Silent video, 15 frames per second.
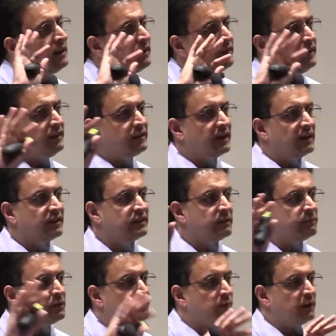these kind of
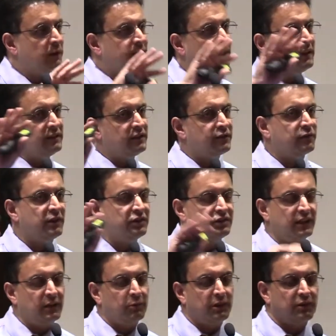symptoms will help kind of
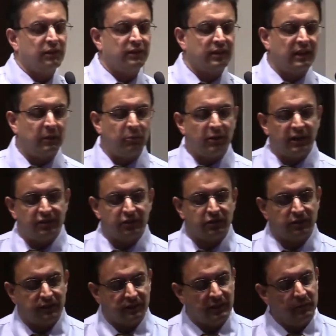differentiate whether it's a hemorrhagic
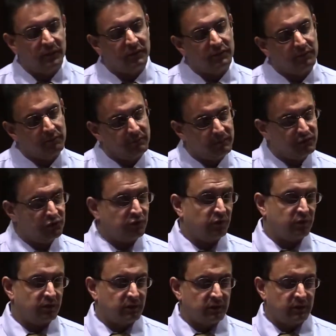or ischemic
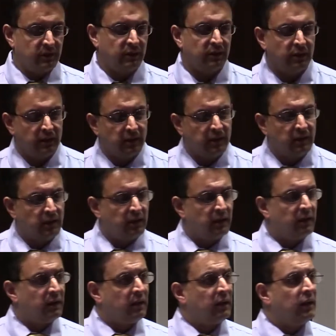stroke.
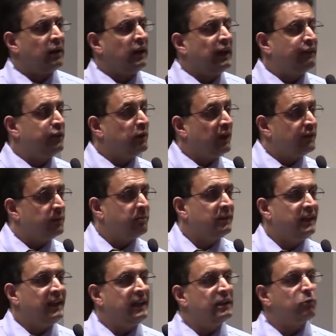If you have a
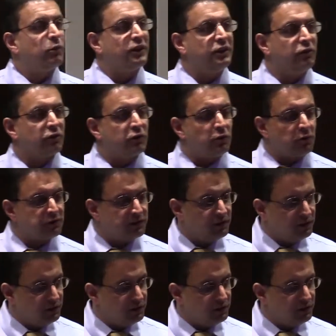bleed, what are your goals to